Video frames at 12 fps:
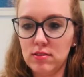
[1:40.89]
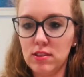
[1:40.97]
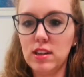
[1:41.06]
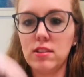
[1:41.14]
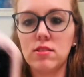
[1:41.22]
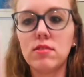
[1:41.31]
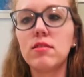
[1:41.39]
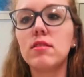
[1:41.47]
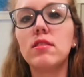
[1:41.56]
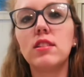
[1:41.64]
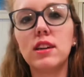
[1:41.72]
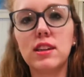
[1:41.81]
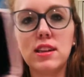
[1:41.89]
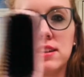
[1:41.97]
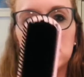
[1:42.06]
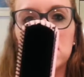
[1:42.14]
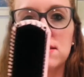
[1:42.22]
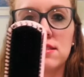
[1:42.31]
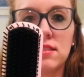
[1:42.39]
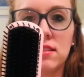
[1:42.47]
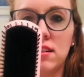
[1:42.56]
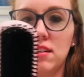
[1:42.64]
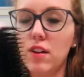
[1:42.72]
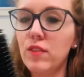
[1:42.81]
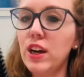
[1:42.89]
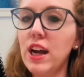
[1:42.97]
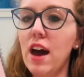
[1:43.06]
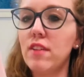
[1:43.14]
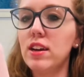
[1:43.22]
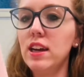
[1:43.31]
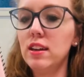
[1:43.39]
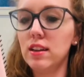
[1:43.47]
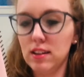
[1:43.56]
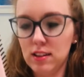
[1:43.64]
Wow, look at this. Not very heavy.